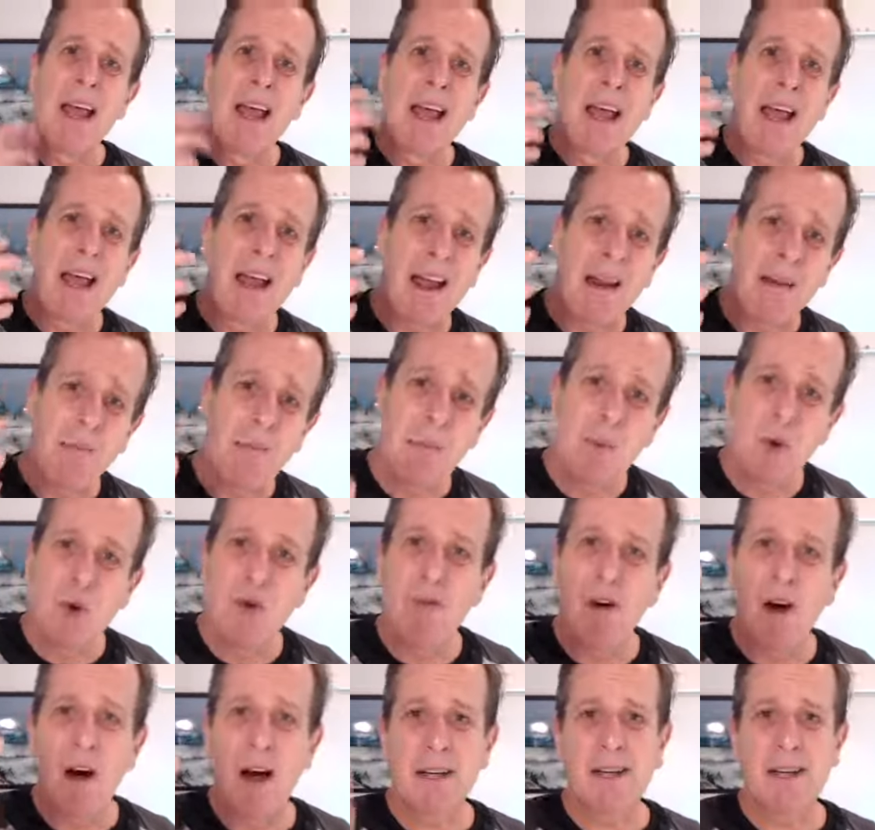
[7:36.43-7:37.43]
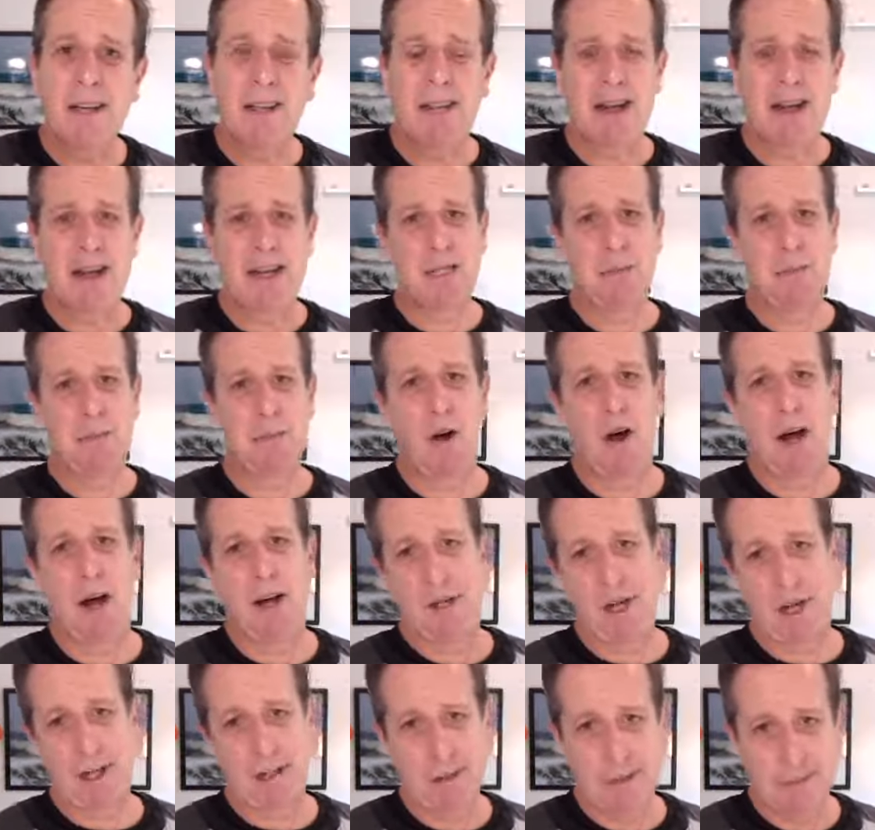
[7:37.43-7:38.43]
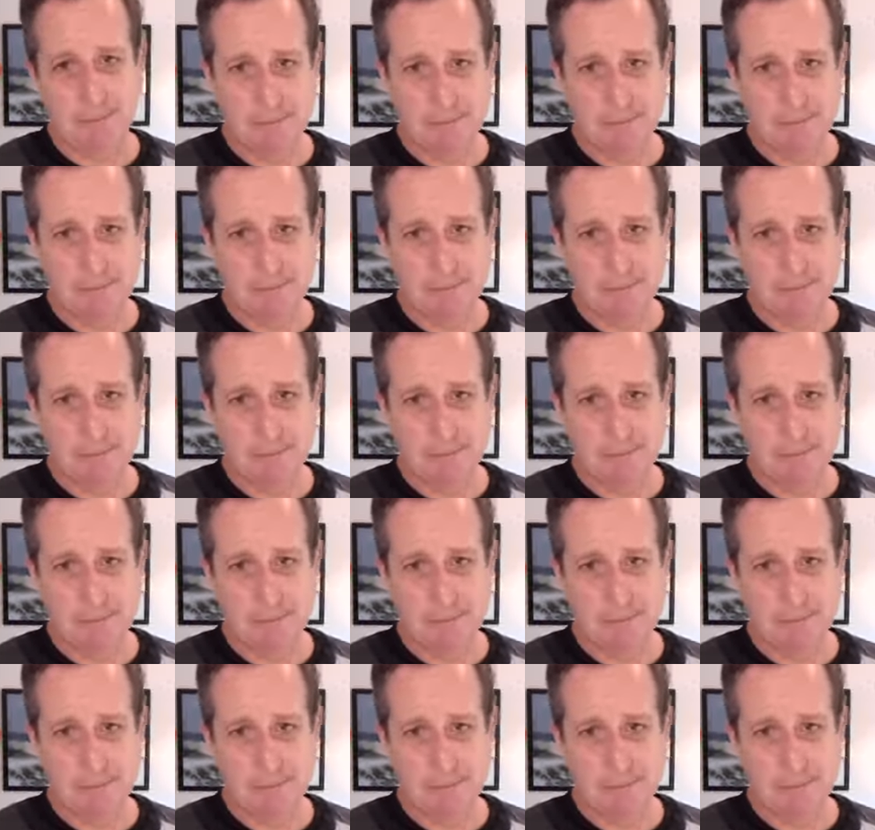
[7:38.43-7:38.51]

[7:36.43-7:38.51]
and move on to the next project.